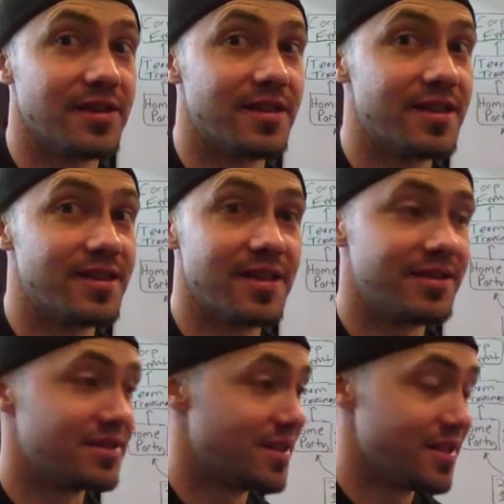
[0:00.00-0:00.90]

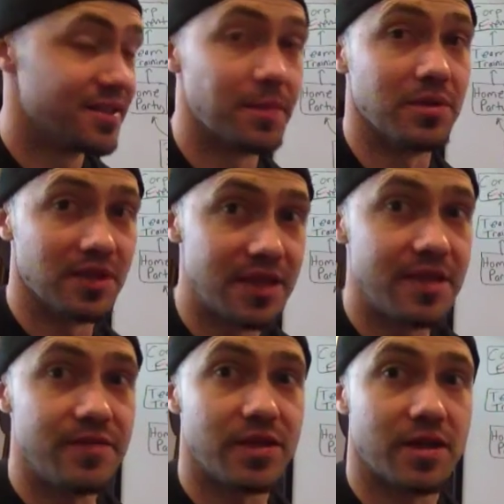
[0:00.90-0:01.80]
They
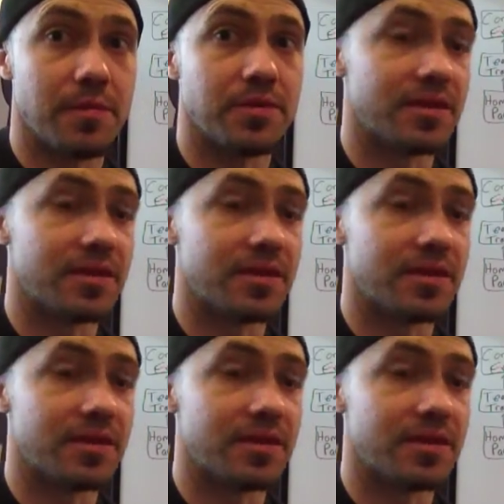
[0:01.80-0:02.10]
believe in the company,